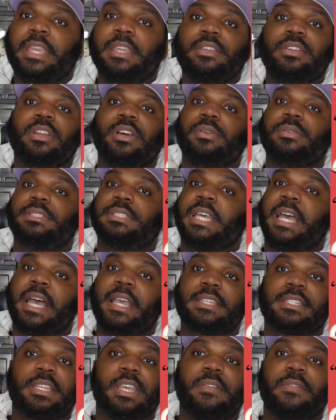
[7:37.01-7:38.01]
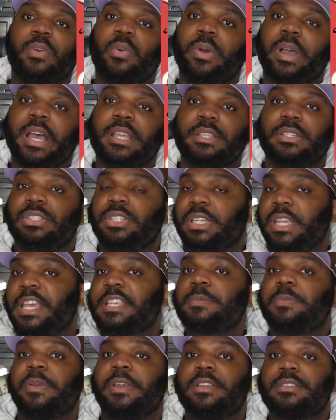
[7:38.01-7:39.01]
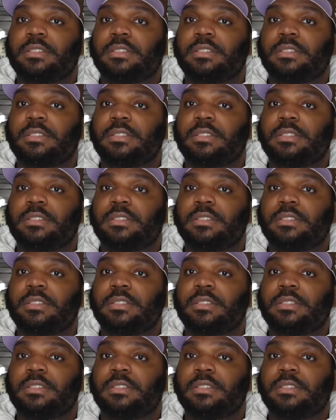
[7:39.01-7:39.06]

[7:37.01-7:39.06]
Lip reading: you know, size 7 wise to GS pair.